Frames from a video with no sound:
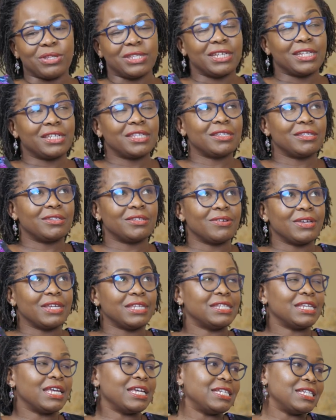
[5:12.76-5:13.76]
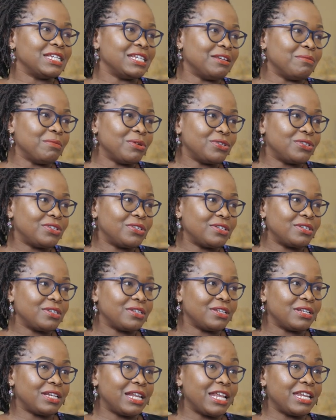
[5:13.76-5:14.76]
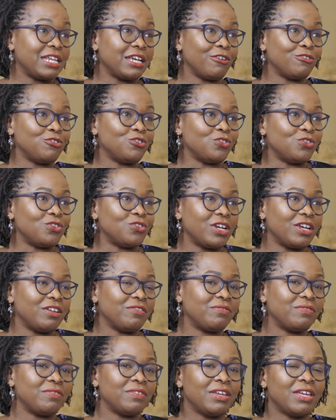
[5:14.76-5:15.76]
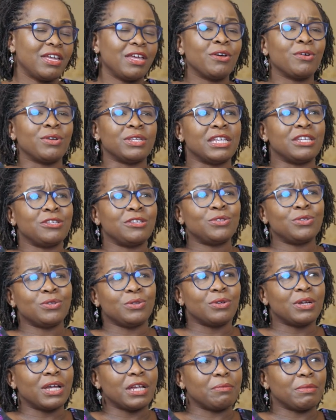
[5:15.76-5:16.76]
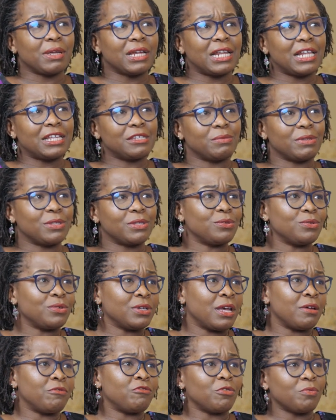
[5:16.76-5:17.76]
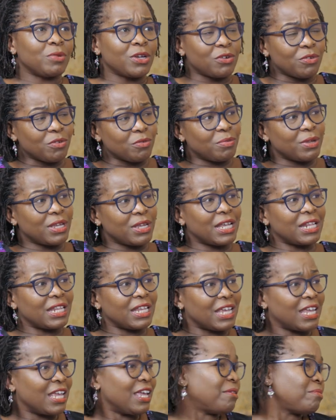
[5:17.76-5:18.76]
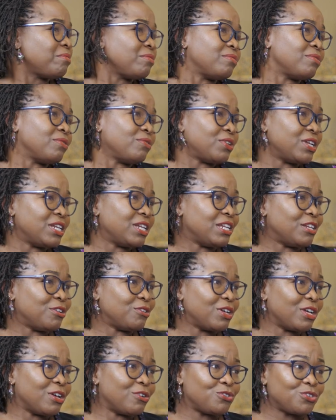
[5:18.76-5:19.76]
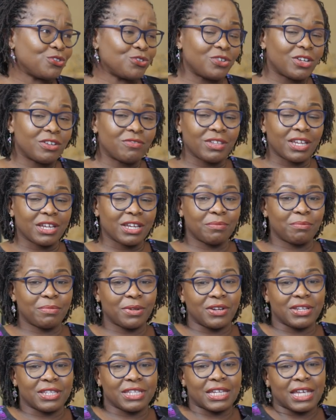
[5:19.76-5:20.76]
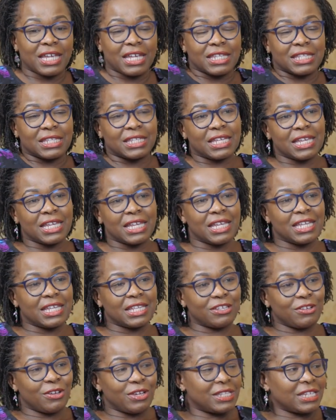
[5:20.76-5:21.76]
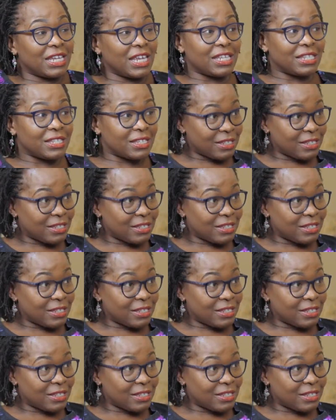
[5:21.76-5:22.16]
was just so excited about learning how to drive. Because I used to look at my classmates who'd come from Nairobi and they came already knowing how to drive their parents' cars. They ask,